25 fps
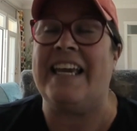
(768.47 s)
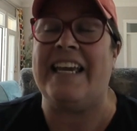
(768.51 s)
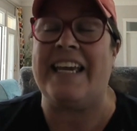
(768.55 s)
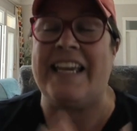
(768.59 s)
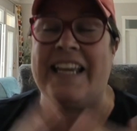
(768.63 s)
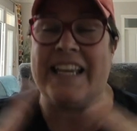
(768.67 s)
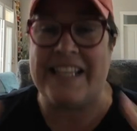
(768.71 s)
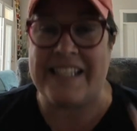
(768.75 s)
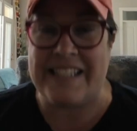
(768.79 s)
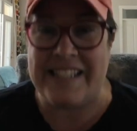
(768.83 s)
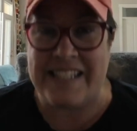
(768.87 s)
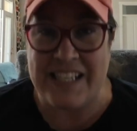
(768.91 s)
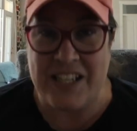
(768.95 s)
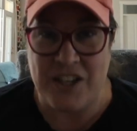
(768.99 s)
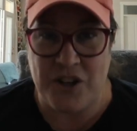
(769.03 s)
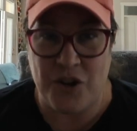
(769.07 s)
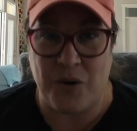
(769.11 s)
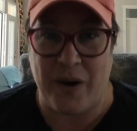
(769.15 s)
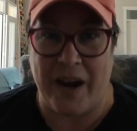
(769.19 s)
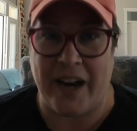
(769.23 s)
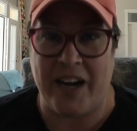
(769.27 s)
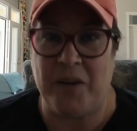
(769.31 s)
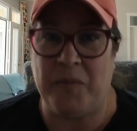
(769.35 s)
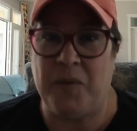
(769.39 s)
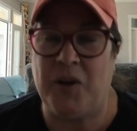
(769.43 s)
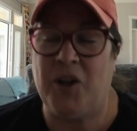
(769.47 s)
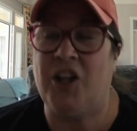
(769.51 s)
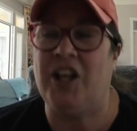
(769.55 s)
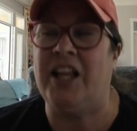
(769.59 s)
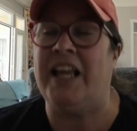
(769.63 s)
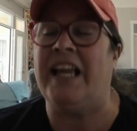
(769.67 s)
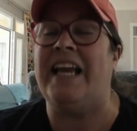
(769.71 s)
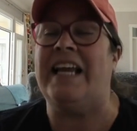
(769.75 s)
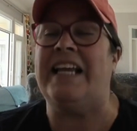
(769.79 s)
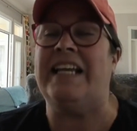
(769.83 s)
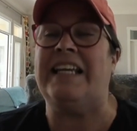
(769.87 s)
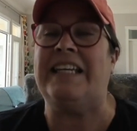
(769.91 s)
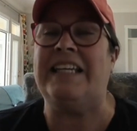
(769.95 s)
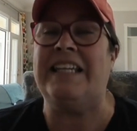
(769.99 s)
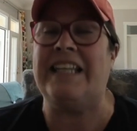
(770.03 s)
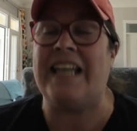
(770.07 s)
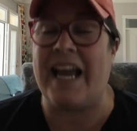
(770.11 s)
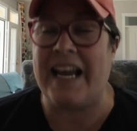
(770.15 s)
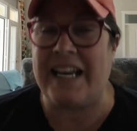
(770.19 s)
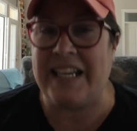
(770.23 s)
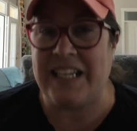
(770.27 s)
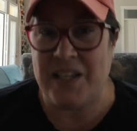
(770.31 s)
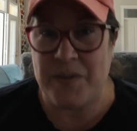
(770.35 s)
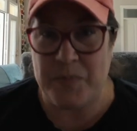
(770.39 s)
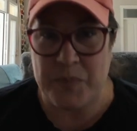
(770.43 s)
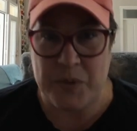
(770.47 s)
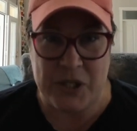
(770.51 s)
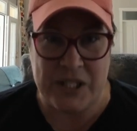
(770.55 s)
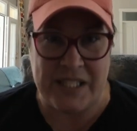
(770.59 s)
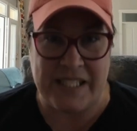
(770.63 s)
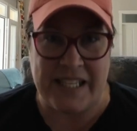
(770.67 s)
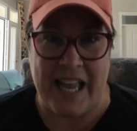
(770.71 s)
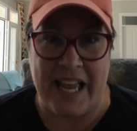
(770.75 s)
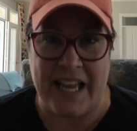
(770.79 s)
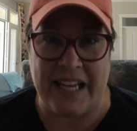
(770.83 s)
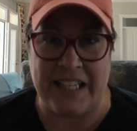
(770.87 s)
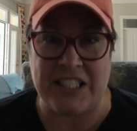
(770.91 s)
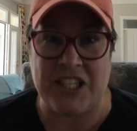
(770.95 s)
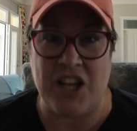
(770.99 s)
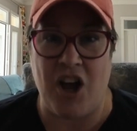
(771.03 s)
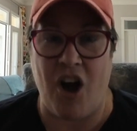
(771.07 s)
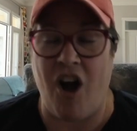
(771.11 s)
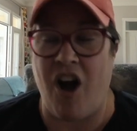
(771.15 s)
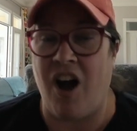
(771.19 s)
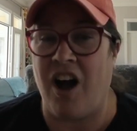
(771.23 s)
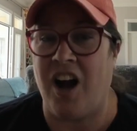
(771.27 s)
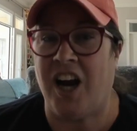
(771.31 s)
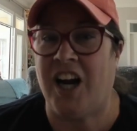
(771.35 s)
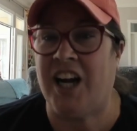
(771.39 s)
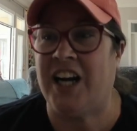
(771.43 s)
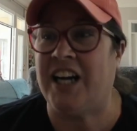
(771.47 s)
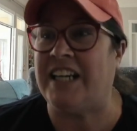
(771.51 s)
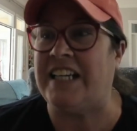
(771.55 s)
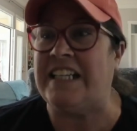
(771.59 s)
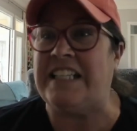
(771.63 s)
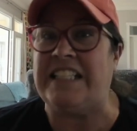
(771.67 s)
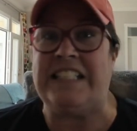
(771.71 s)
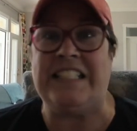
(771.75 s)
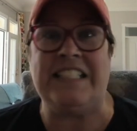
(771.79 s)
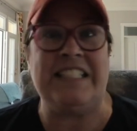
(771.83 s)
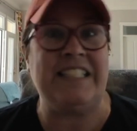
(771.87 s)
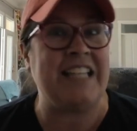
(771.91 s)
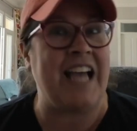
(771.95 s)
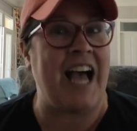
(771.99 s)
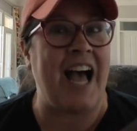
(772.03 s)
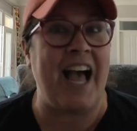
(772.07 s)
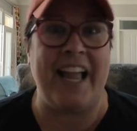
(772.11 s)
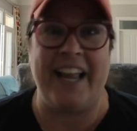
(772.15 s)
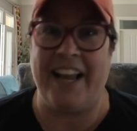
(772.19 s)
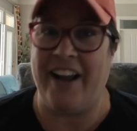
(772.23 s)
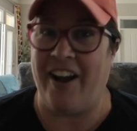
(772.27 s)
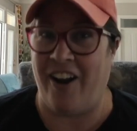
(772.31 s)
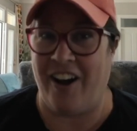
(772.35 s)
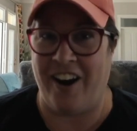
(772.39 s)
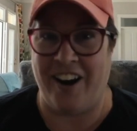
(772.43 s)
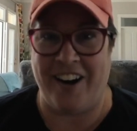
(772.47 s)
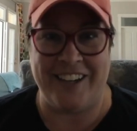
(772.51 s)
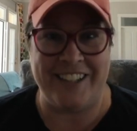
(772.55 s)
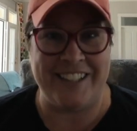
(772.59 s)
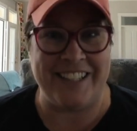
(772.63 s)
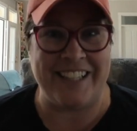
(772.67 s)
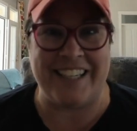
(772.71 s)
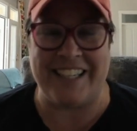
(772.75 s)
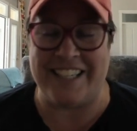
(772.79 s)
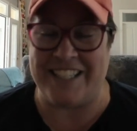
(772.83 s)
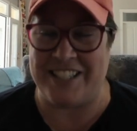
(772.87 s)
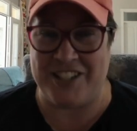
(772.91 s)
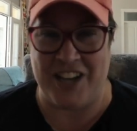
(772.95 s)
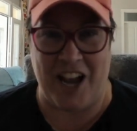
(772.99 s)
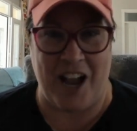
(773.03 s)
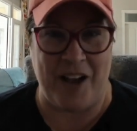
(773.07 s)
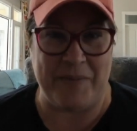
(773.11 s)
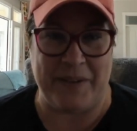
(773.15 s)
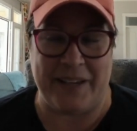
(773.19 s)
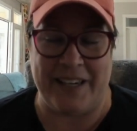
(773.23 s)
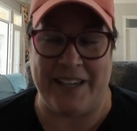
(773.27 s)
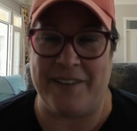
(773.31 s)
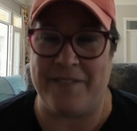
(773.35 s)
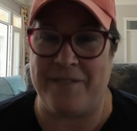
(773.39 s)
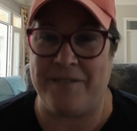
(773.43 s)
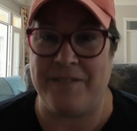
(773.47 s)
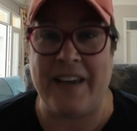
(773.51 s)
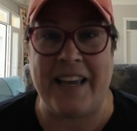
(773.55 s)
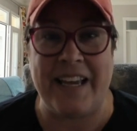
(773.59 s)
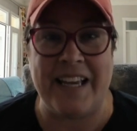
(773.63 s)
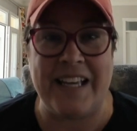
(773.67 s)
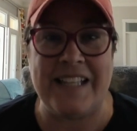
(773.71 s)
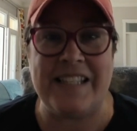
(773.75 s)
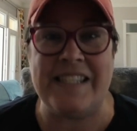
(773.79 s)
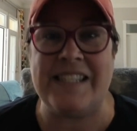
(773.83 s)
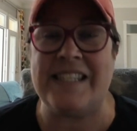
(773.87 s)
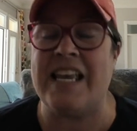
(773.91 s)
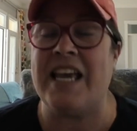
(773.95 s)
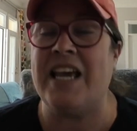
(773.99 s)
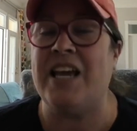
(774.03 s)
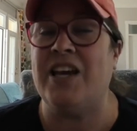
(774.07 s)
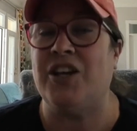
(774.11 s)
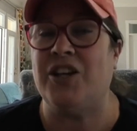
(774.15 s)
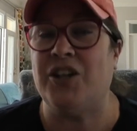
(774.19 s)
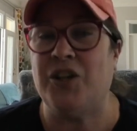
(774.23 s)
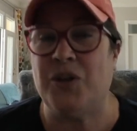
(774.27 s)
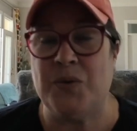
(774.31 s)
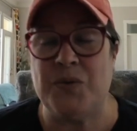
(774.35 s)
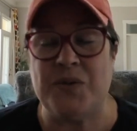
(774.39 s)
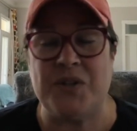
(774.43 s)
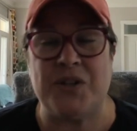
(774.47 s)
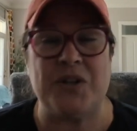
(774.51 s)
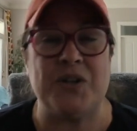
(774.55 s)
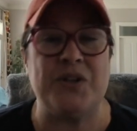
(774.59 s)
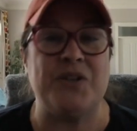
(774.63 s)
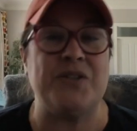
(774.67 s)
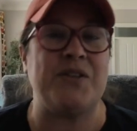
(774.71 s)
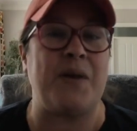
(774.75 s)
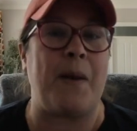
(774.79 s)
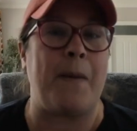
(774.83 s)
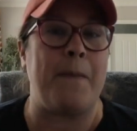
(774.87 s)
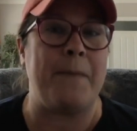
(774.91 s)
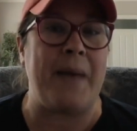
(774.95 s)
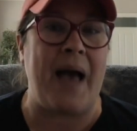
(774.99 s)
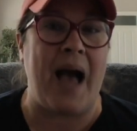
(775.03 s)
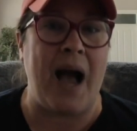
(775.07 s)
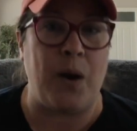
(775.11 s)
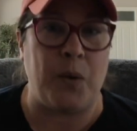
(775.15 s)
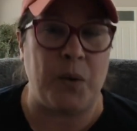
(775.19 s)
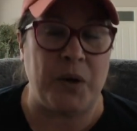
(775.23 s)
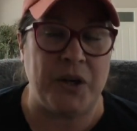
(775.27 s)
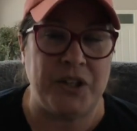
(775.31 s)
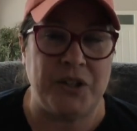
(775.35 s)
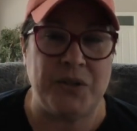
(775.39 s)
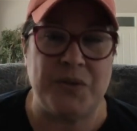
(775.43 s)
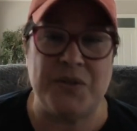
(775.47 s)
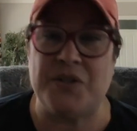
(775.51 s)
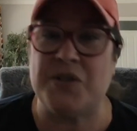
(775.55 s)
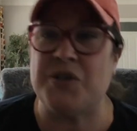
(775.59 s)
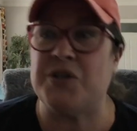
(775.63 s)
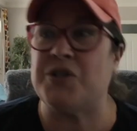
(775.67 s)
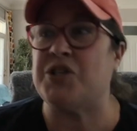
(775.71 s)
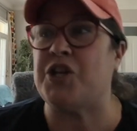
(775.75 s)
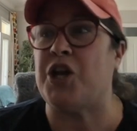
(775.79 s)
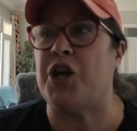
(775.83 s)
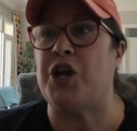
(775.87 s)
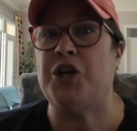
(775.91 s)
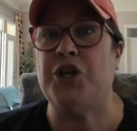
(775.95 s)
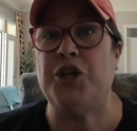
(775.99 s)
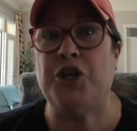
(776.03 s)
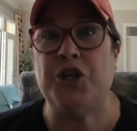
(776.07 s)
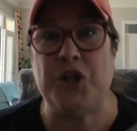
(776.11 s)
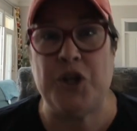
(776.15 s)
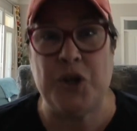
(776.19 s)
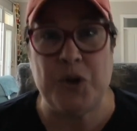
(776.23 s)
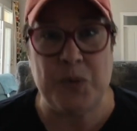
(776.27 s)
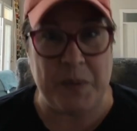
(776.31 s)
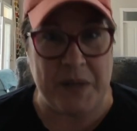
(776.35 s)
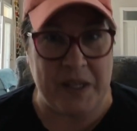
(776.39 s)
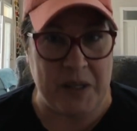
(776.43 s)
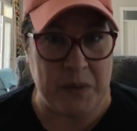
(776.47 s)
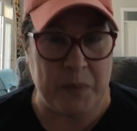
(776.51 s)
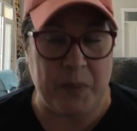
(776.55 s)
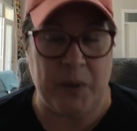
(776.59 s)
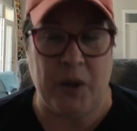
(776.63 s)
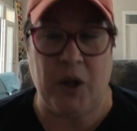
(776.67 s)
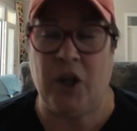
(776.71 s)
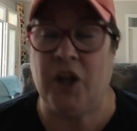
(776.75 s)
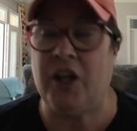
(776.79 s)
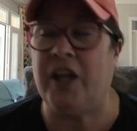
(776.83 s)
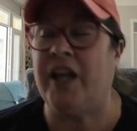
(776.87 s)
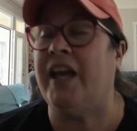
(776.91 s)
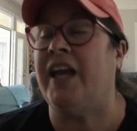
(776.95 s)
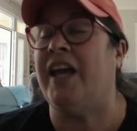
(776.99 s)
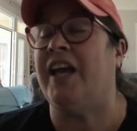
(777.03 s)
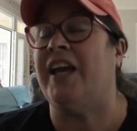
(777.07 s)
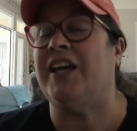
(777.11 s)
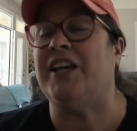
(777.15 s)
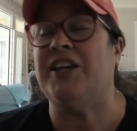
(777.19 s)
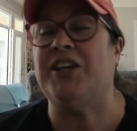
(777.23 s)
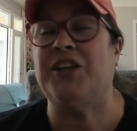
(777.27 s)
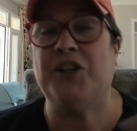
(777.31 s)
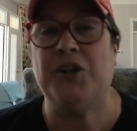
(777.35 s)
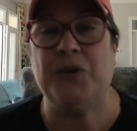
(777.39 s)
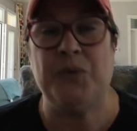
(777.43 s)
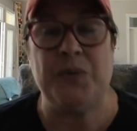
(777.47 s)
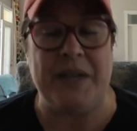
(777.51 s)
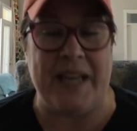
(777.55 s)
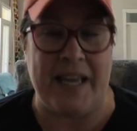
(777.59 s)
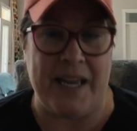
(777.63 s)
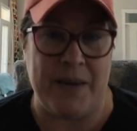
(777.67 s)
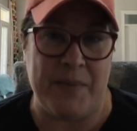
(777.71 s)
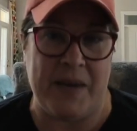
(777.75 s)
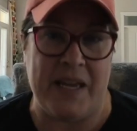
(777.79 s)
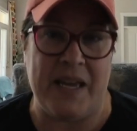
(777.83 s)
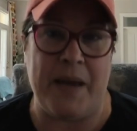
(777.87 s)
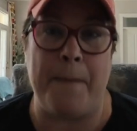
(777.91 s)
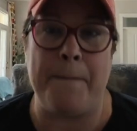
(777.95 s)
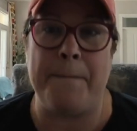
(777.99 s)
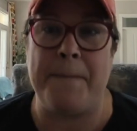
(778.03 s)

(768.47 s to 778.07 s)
It's incredible. 90% are diehard Kajabi fans, users, power users, new people, you name it.